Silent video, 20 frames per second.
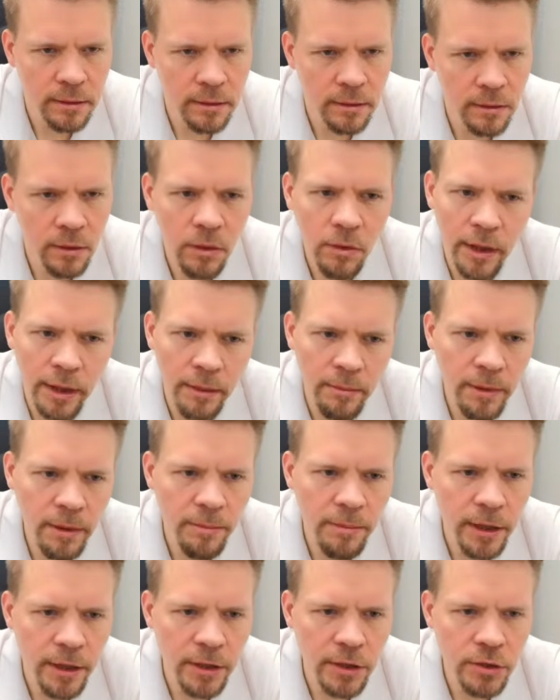Okay,
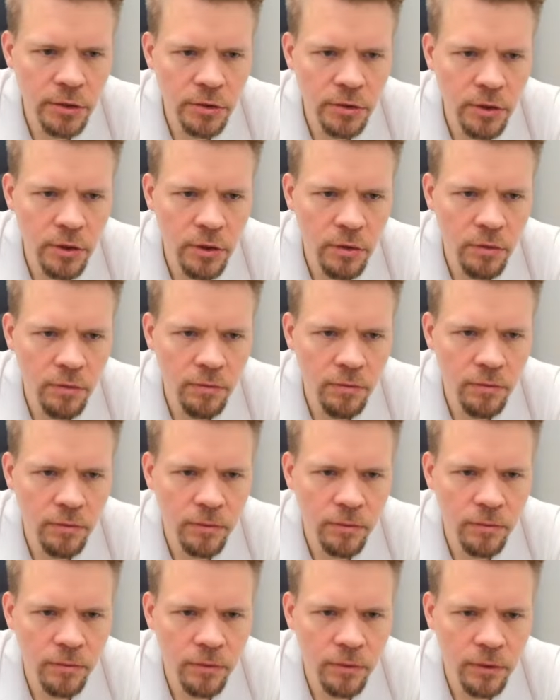maybe I should go
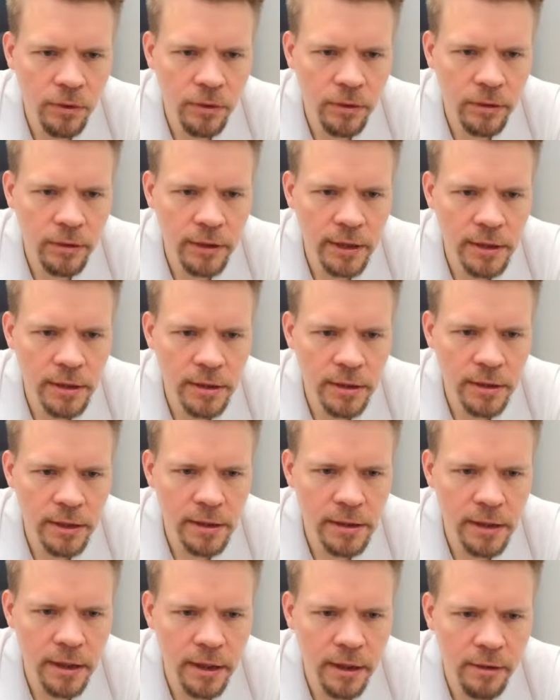for
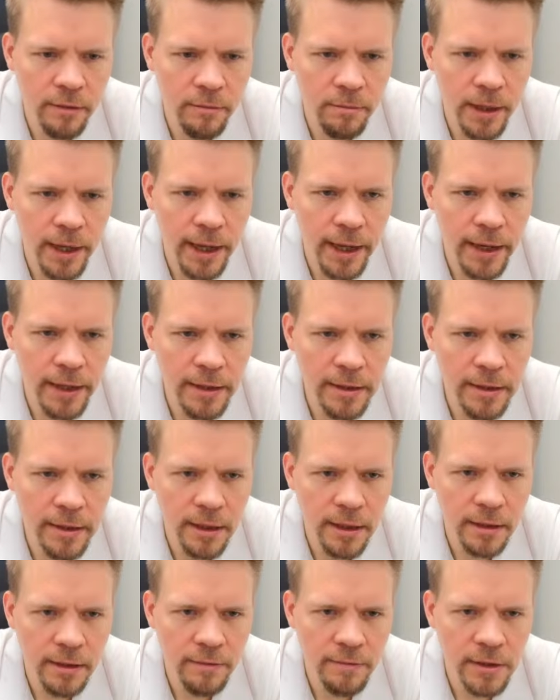this kind of plans.
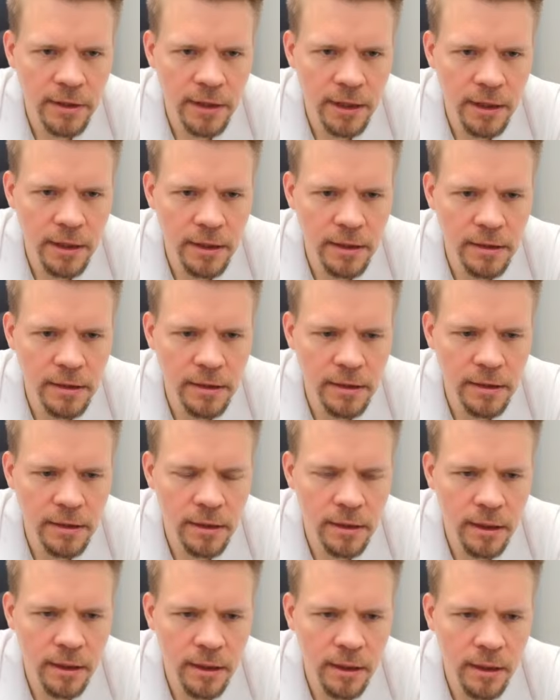Knight f6,
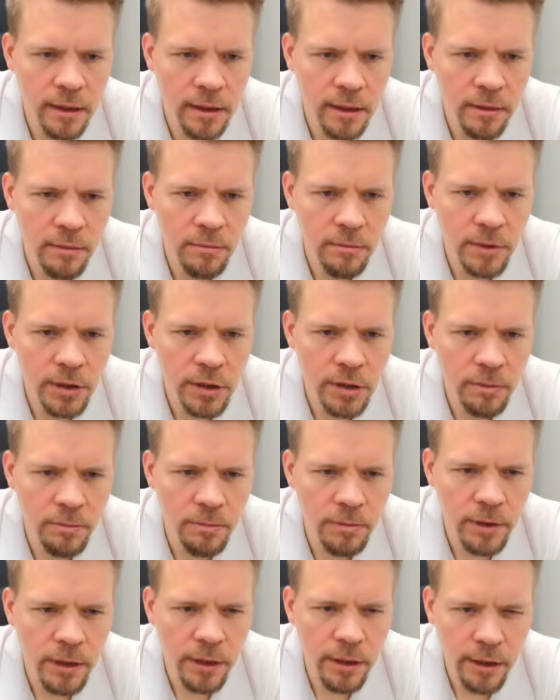bishop
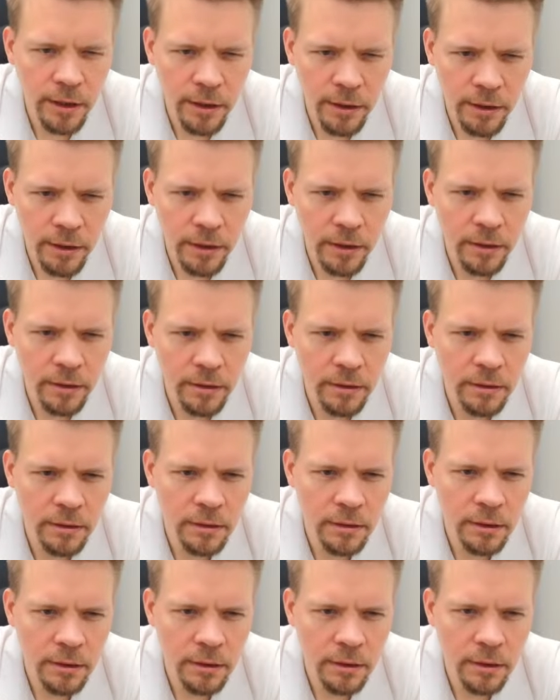here.
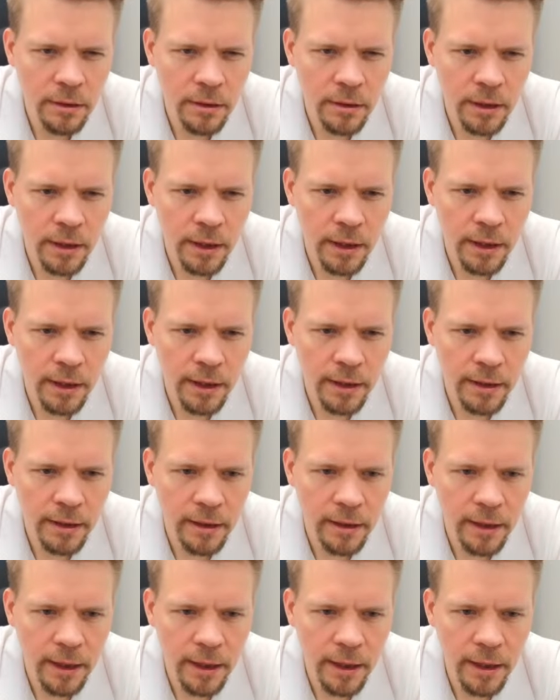He can
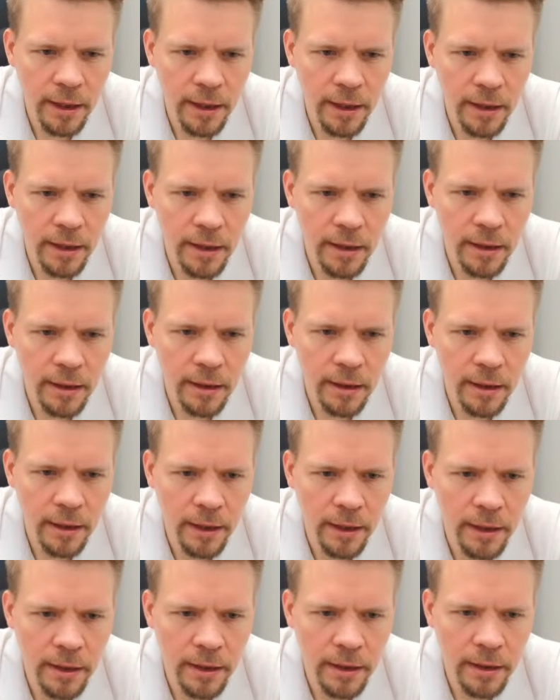take,
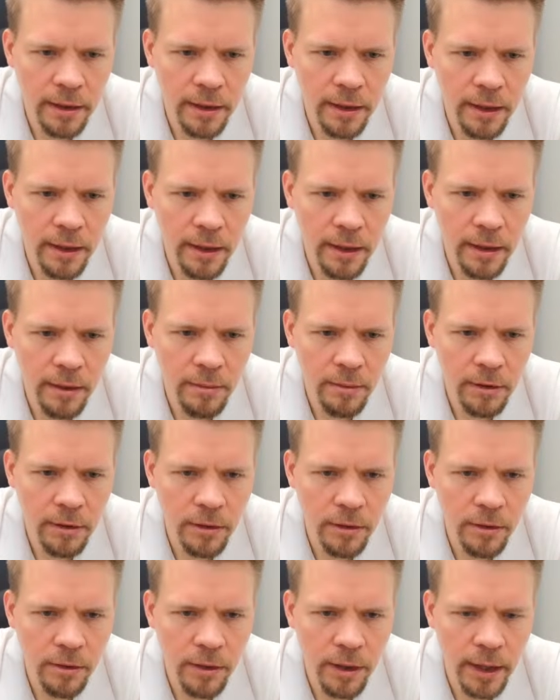I can take, but
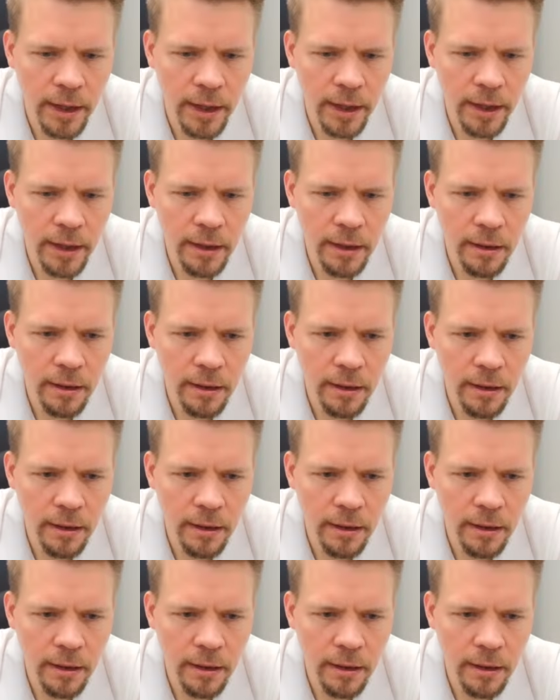okay.